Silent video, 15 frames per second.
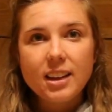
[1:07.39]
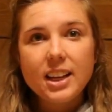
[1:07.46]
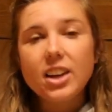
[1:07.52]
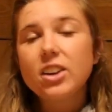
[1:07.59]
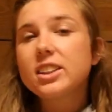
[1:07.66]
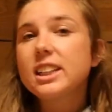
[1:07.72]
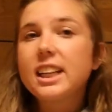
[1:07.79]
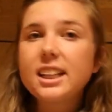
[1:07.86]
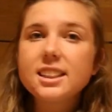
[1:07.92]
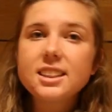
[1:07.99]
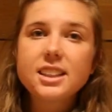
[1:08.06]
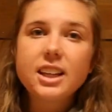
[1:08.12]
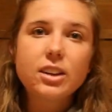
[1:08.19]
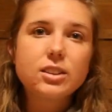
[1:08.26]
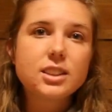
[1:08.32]
Here on the
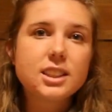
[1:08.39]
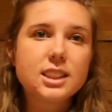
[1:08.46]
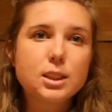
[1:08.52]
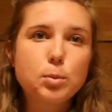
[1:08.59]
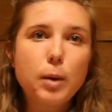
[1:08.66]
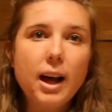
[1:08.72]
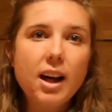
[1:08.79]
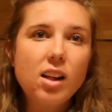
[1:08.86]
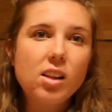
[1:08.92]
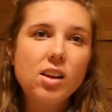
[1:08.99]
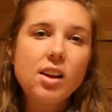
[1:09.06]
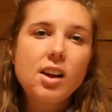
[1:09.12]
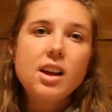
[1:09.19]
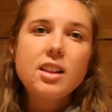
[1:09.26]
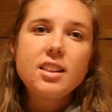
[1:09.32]
East Coast as
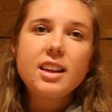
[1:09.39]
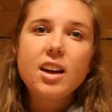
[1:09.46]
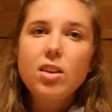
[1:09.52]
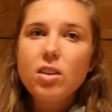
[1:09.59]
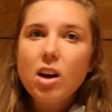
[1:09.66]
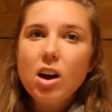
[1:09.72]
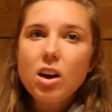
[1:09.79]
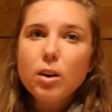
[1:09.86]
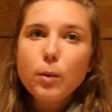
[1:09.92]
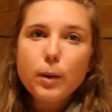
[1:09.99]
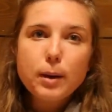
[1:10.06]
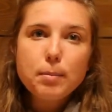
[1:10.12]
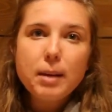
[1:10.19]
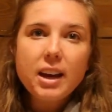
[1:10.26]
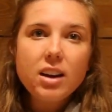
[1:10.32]
well, the
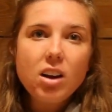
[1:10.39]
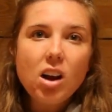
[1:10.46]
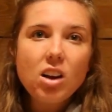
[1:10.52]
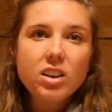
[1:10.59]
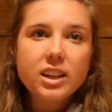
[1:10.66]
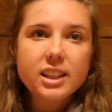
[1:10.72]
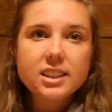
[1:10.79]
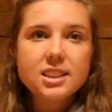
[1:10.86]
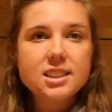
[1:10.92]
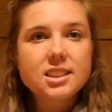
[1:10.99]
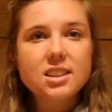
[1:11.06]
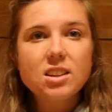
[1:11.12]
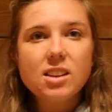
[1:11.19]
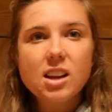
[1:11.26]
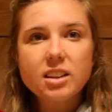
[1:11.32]
Algonquin met colonists
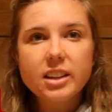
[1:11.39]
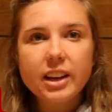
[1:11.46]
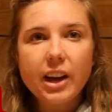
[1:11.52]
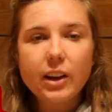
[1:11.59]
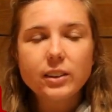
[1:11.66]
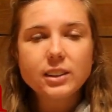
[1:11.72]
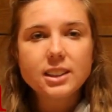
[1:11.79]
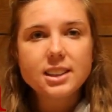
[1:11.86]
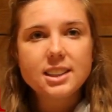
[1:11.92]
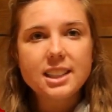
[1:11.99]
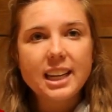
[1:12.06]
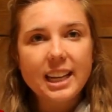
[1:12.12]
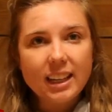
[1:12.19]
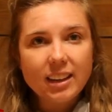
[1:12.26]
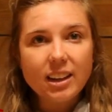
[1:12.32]
along the coast
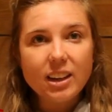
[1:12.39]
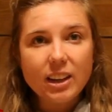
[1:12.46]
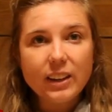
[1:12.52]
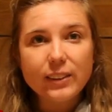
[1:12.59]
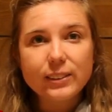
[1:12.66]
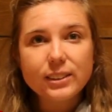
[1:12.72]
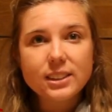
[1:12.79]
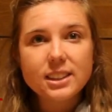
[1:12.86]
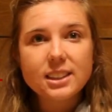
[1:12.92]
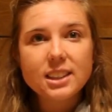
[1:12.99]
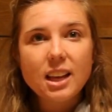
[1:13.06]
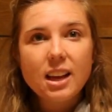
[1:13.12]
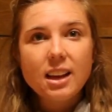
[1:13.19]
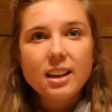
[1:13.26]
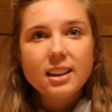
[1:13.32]
in canoes.
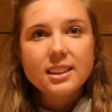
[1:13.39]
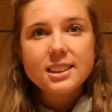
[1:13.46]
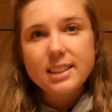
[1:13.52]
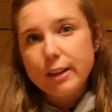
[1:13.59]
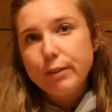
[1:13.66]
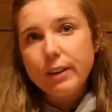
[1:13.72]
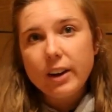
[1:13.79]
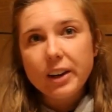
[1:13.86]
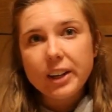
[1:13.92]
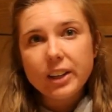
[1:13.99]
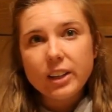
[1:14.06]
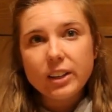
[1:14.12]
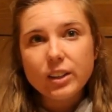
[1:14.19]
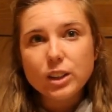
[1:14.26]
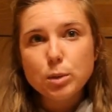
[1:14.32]
Seafaring
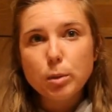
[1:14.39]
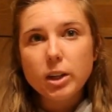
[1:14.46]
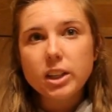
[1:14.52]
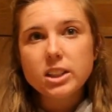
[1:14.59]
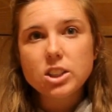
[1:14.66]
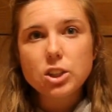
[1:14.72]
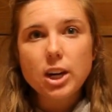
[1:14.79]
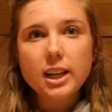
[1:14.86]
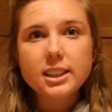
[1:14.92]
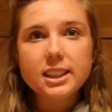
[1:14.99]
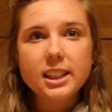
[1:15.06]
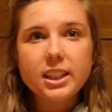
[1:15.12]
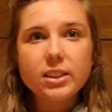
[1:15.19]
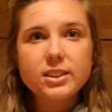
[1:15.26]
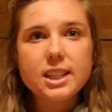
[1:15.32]
canoes were
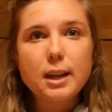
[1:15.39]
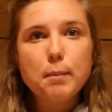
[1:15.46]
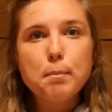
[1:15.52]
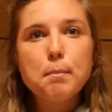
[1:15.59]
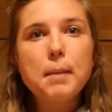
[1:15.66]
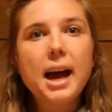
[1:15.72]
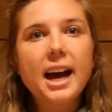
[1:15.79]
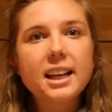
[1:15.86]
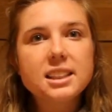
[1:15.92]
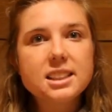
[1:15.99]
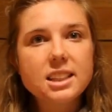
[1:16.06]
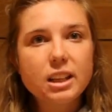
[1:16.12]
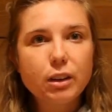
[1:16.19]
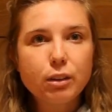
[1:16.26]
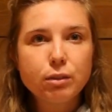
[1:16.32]
constructed using
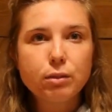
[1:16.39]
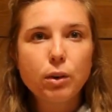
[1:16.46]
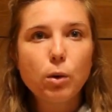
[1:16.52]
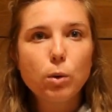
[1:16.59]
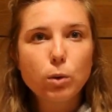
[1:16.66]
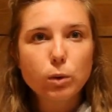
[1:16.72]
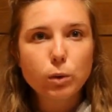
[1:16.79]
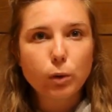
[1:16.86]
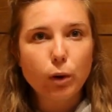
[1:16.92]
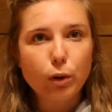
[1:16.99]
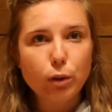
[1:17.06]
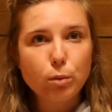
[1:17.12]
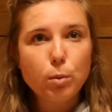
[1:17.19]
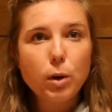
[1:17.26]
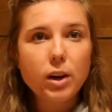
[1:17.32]
massive
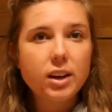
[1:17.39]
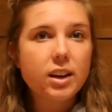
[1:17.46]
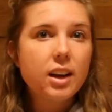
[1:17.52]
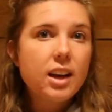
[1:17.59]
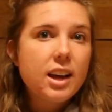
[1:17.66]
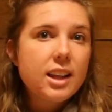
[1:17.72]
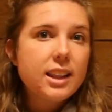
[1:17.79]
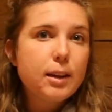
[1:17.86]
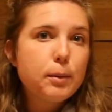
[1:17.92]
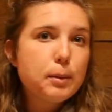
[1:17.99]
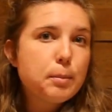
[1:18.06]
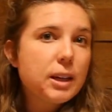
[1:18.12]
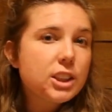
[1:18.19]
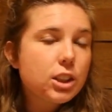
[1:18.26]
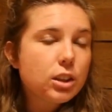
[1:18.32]
old-growth wood that
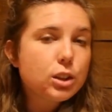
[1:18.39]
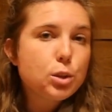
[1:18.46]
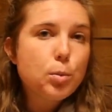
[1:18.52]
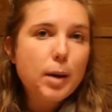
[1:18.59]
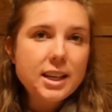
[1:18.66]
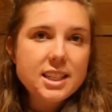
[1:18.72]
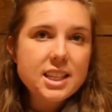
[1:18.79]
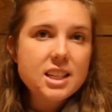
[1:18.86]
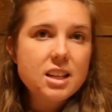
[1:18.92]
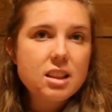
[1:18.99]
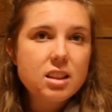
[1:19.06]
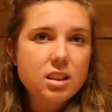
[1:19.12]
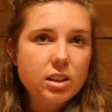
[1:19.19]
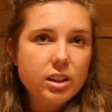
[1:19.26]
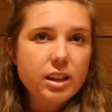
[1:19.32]
would measure 20 to
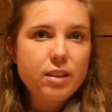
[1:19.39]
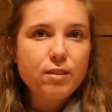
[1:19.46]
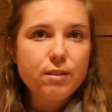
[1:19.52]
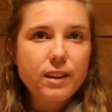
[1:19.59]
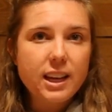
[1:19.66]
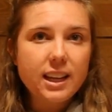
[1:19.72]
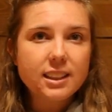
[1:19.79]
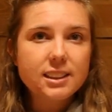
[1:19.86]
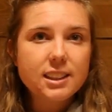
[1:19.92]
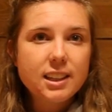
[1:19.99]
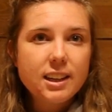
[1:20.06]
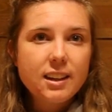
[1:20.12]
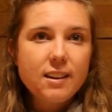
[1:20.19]
30 feet.